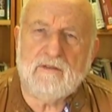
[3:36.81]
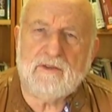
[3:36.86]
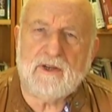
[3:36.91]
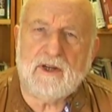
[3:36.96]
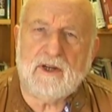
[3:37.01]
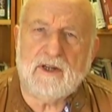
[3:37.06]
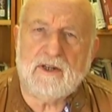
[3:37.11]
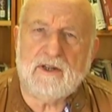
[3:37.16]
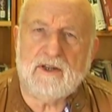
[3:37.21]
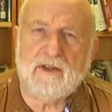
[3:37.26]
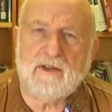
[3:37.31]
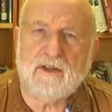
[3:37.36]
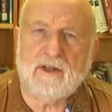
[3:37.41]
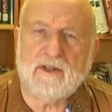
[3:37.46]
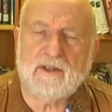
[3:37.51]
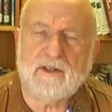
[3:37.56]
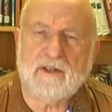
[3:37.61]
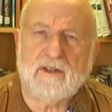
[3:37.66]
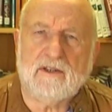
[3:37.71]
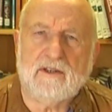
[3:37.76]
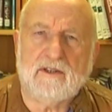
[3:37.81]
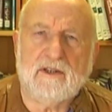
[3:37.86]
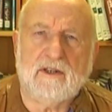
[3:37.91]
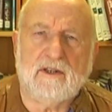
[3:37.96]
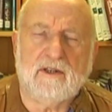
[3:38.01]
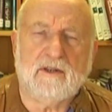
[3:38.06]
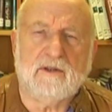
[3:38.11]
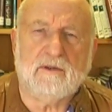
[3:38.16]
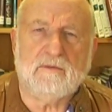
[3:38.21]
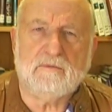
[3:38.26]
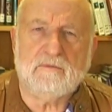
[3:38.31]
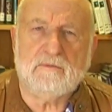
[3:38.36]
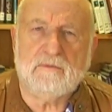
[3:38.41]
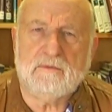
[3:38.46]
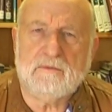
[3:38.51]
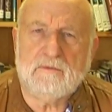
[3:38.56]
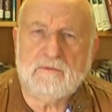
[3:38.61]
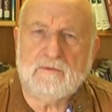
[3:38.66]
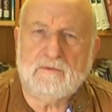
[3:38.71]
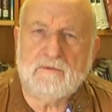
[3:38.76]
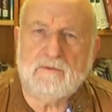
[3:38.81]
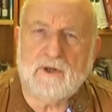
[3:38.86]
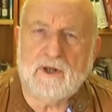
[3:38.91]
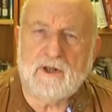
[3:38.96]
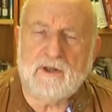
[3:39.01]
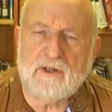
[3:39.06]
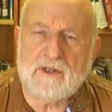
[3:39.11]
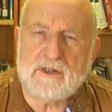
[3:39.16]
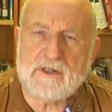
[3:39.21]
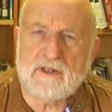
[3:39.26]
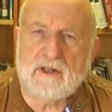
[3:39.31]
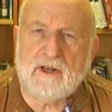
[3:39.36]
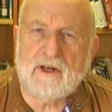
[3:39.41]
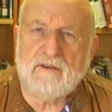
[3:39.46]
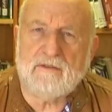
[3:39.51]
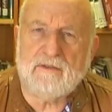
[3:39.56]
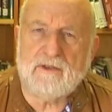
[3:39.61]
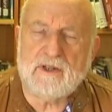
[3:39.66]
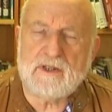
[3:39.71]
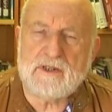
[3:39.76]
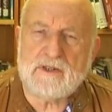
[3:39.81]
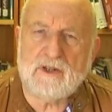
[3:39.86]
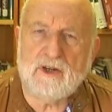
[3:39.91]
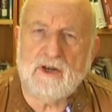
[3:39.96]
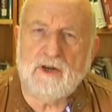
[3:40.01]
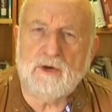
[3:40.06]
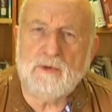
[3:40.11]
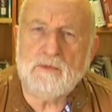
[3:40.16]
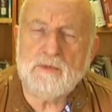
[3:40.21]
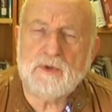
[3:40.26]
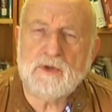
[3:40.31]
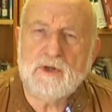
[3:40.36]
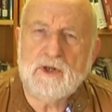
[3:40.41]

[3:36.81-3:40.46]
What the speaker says: the idea that while there's life there's hope,